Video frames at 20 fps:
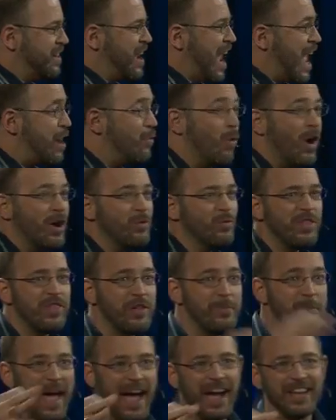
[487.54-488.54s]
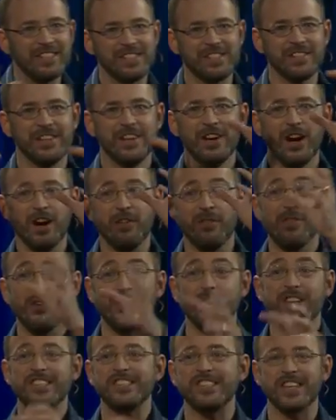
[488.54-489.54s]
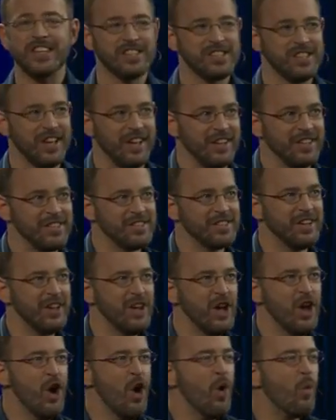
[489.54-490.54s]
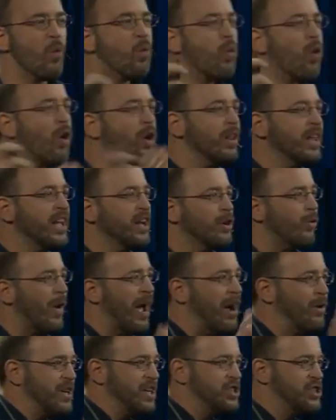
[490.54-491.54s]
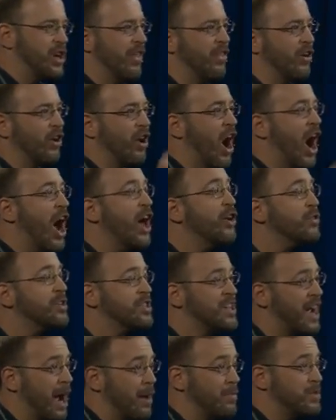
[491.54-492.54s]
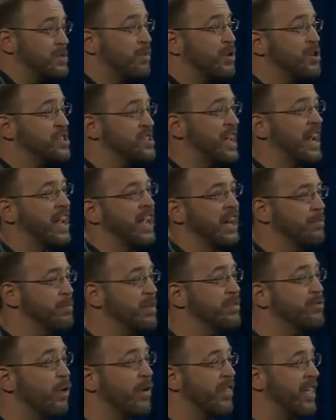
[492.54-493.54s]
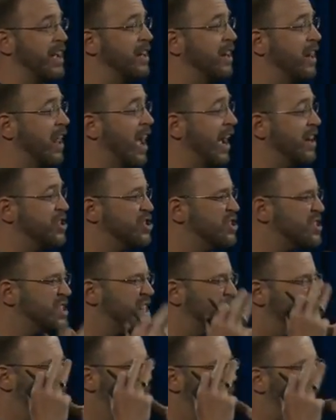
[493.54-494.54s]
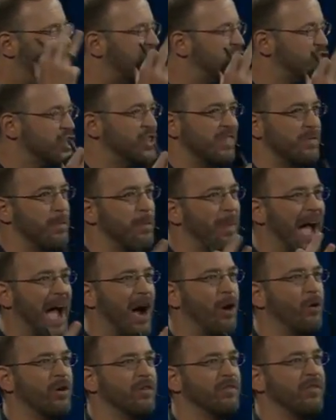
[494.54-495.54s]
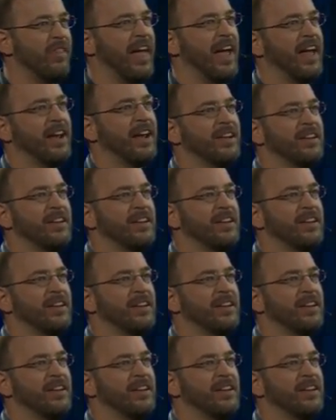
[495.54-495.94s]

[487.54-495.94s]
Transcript: and one with a mass of 36 suns, whirling around each other 100 times per second before they collide. Just imagine the power of that.